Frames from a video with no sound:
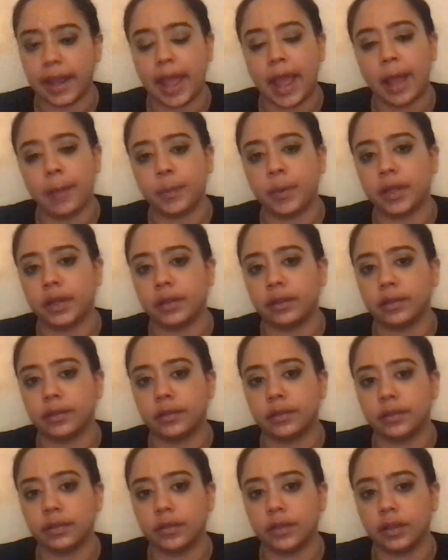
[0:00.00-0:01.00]
happen.
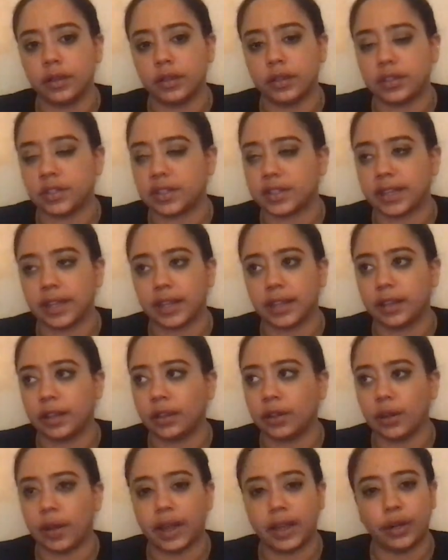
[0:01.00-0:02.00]
You just like,
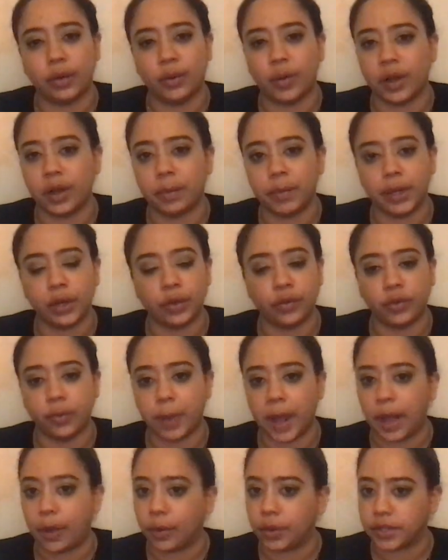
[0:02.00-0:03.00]
I don't want to bend over
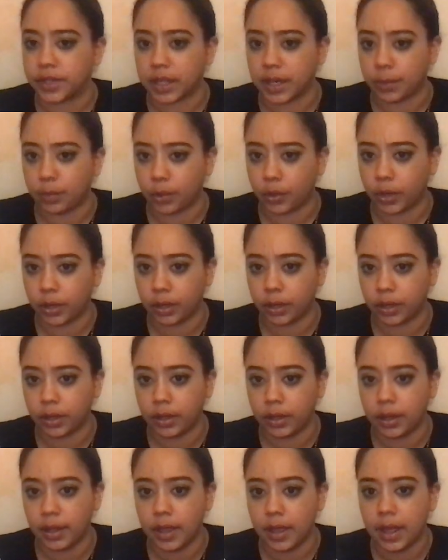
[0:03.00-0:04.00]
backwards anymore.
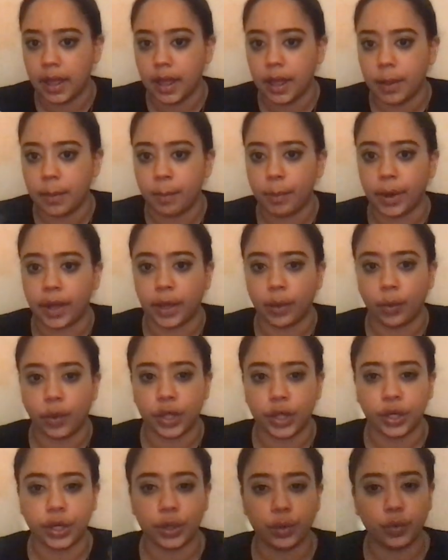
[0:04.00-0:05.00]
But
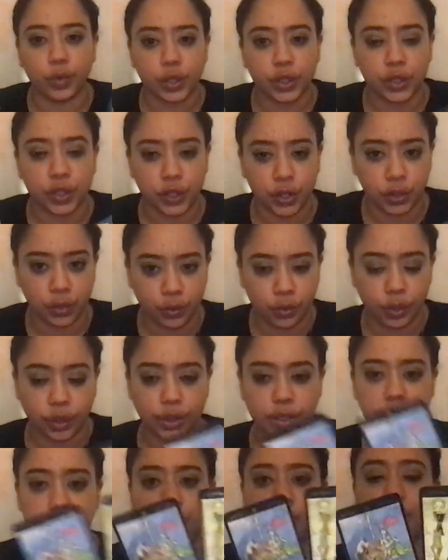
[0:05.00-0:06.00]
whether it was you or
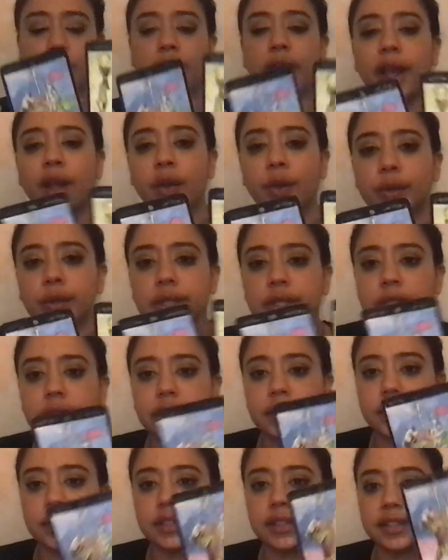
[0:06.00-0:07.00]
someone else,
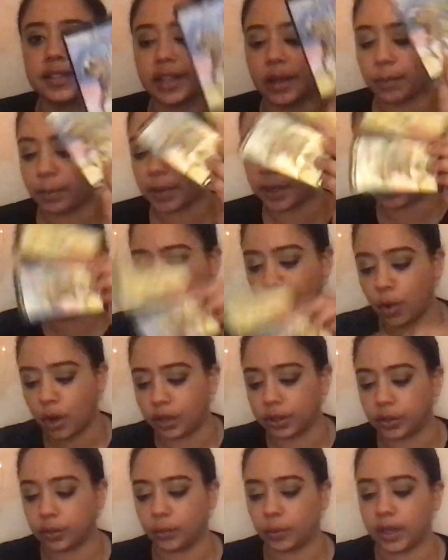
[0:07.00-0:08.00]
somebody
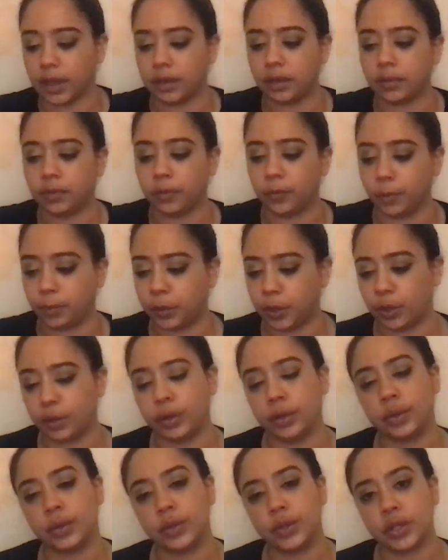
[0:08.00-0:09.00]
walked away for pure
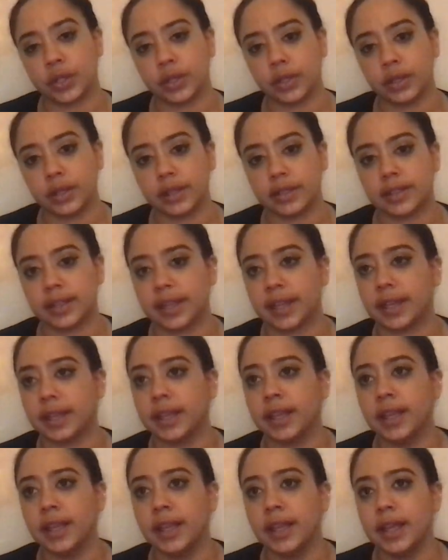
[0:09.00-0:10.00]
illusion. It's like,
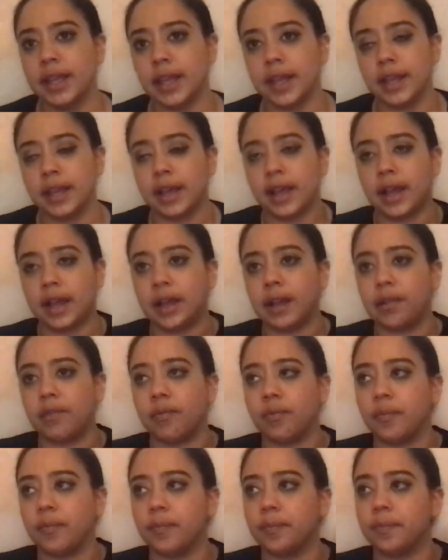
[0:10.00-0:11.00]
um,